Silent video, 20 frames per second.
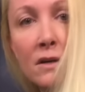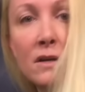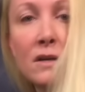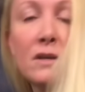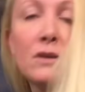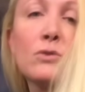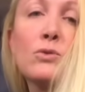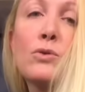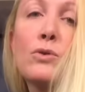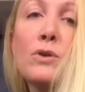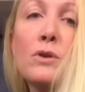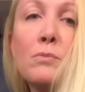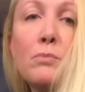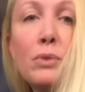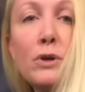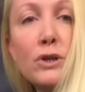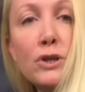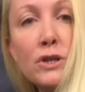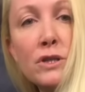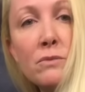in order to
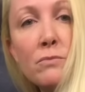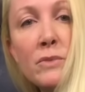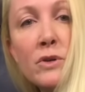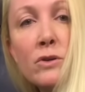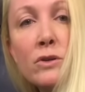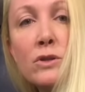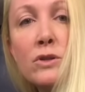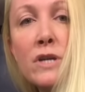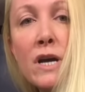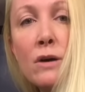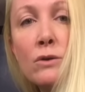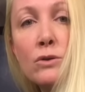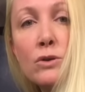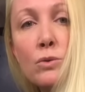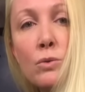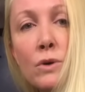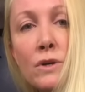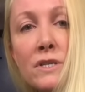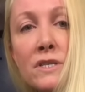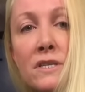push the milk down
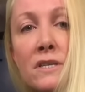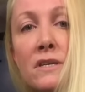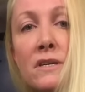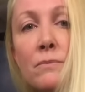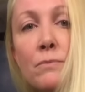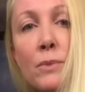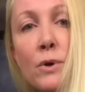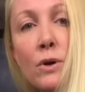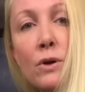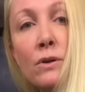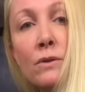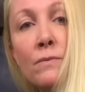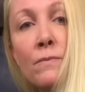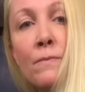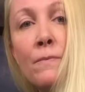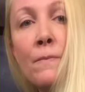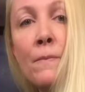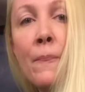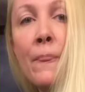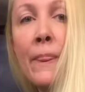towards the nipple
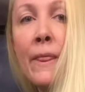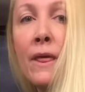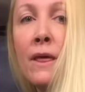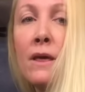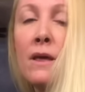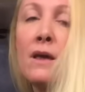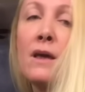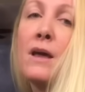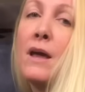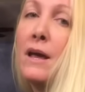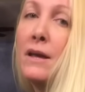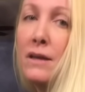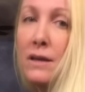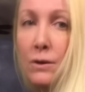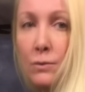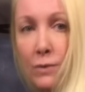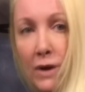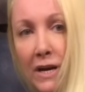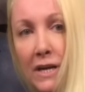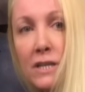and
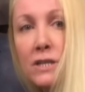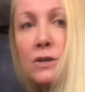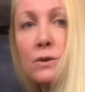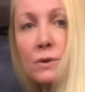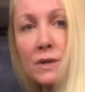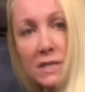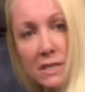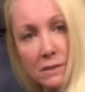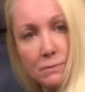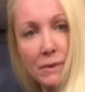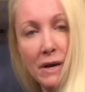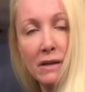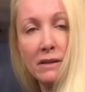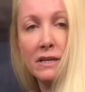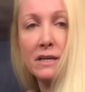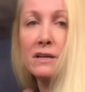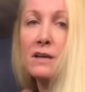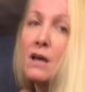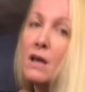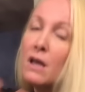get ready to expel
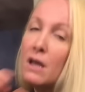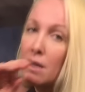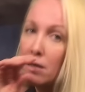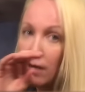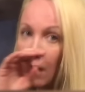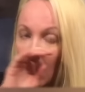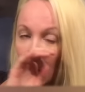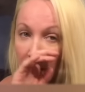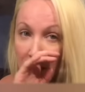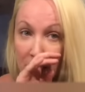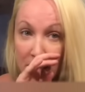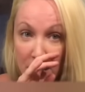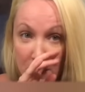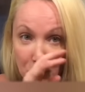it. Now at this